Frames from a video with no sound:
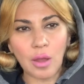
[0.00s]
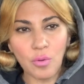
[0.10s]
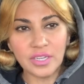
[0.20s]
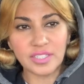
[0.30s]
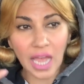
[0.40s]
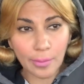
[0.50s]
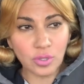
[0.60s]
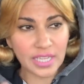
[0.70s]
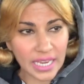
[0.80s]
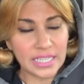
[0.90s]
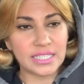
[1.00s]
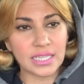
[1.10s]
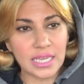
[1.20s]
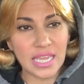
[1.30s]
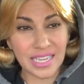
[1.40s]
we
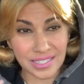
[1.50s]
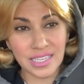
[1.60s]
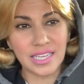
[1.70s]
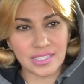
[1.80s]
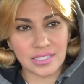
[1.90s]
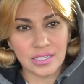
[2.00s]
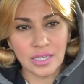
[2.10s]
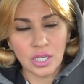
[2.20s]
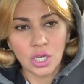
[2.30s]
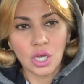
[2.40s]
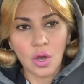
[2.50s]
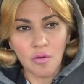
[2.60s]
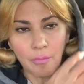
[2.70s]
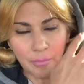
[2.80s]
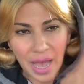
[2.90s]
simultaneously exist,
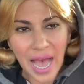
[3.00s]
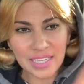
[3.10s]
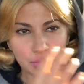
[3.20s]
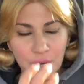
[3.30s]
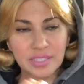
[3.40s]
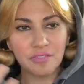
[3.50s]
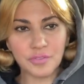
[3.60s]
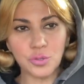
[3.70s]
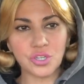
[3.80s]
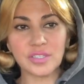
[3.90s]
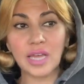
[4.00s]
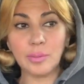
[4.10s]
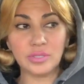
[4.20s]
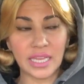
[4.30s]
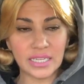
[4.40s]
past, present, future
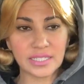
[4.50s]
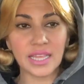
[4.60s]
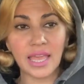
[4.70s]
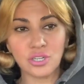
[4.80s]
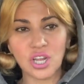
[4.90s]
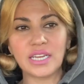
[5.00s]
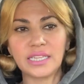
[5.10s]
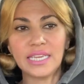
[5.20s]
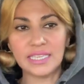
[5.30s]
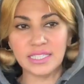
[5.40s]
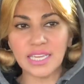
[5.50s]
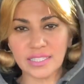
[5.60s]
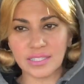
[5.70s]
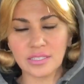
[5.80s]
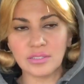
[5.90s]
simultaneously energetically
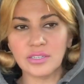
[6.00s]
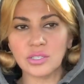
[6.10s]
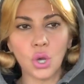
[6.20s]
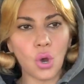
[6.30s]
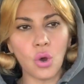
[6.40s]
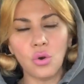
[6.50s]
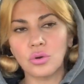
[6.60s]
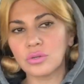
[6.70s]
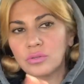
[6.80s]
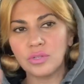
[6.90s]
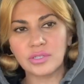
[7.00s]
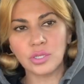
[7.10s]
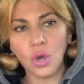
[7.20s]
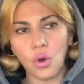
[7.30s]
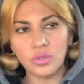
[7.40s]
exist. There's no
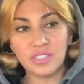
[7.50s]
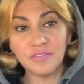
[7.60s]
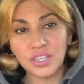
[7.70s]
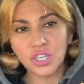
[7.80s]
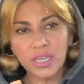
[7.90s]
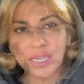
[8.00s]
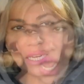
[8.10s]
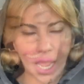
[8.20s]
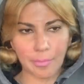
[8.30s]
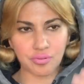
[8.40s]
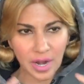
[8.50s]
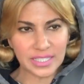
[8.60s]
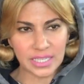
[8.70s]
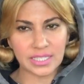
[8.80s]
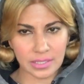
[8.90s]
division in it.
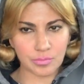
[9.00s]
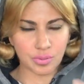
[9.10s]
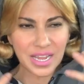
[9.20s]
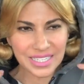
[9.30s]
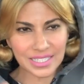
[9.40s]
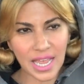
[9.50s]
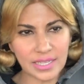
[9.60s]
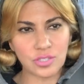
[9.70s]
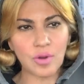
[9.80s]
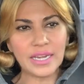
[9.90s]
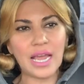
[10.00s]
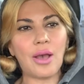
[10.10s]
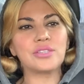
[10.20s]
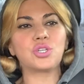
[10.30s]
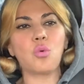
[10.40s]
Present tense, right now
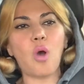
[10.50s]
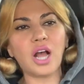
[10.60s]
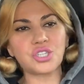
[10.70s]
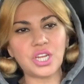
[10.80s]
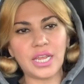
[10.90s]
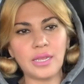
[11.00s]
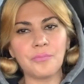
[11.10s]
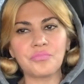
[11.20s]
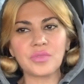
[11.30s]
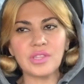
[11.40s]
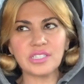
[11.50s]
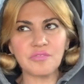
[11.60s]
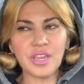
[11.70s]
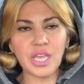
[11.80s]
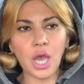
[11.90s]
as you're watching this
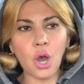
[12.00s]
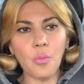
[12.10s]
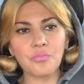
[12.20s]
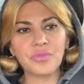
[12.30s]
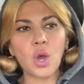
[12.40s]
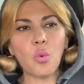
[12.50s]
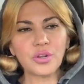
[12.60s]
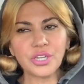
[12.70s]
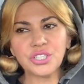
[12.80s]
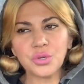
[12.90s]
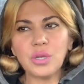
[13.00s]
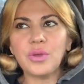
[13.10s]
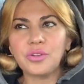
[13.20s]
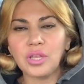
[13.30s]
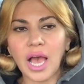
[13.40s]
video, what are you doing with
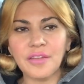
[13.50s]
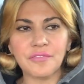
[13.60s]
your life?